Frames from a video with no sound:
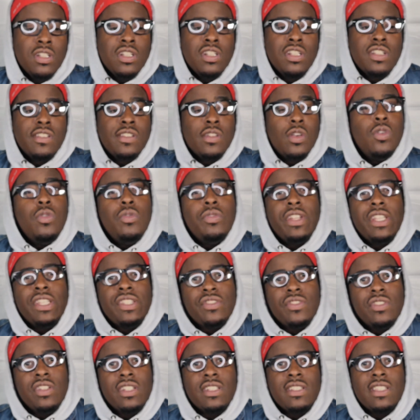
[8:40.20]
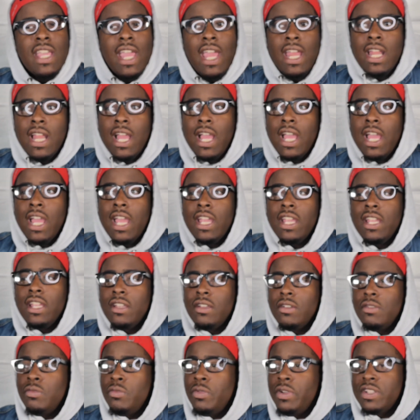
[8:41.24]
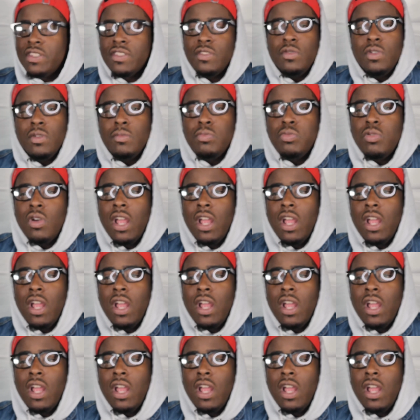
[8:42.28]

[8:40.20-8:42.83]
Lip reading: school districts, and I went to